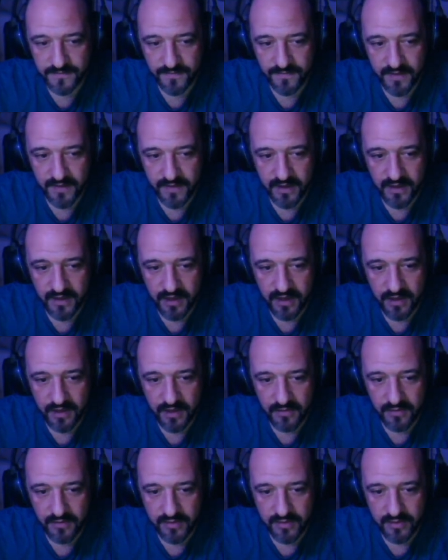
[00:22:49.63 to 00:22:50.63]

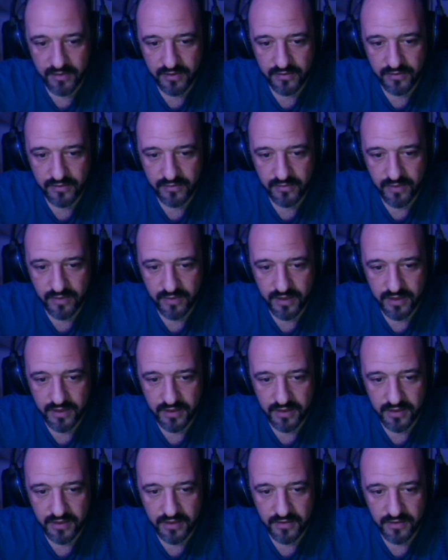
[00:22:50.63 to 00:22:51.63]
I'll build one
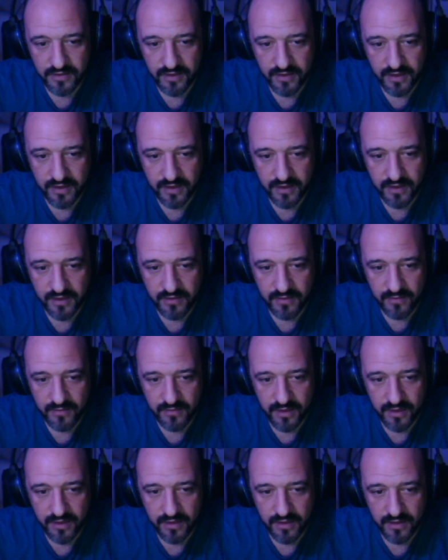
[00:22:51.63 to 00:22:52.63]
here and
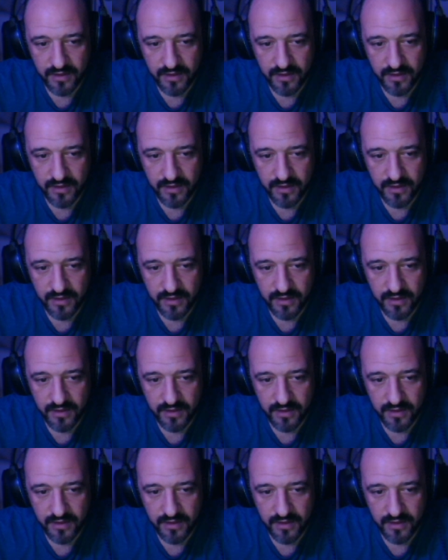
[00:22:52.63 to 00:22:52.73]
one